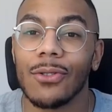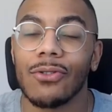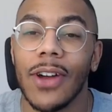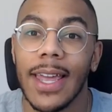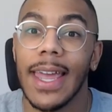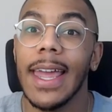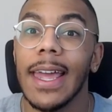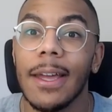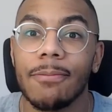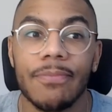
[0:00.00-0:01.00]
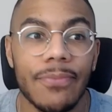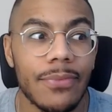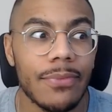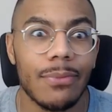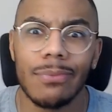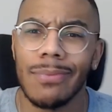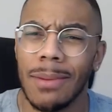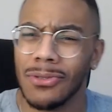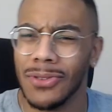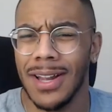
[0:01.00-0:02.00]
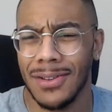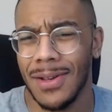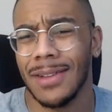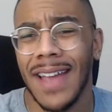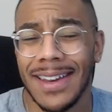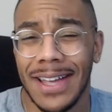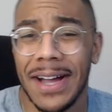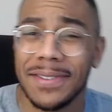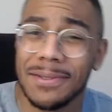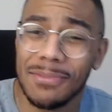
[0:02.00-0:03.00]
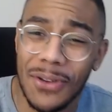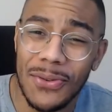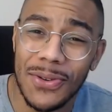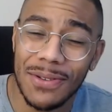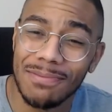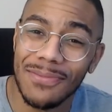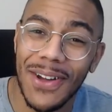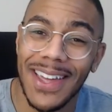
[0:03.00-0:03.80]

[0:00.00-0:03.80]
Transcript: right here, I'm telling you how to add a custom token, right?